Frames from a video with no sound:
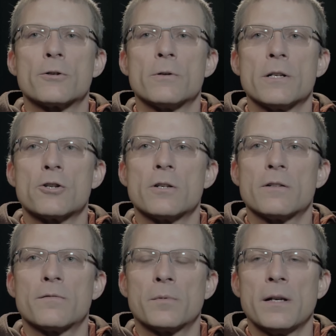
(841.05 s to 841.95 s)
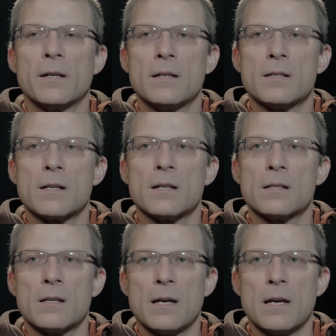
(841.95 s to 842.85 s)
tradition of playing these
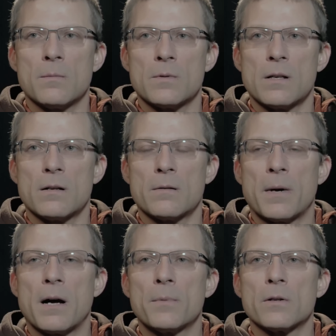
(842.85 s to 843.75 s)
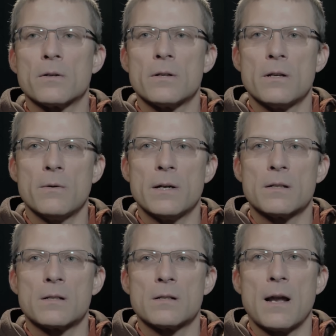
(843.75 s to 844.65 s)
kinds of games that are popular in the
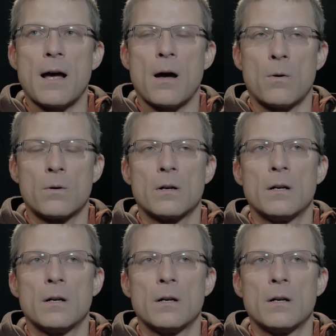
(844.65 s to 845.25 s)
U.S. now.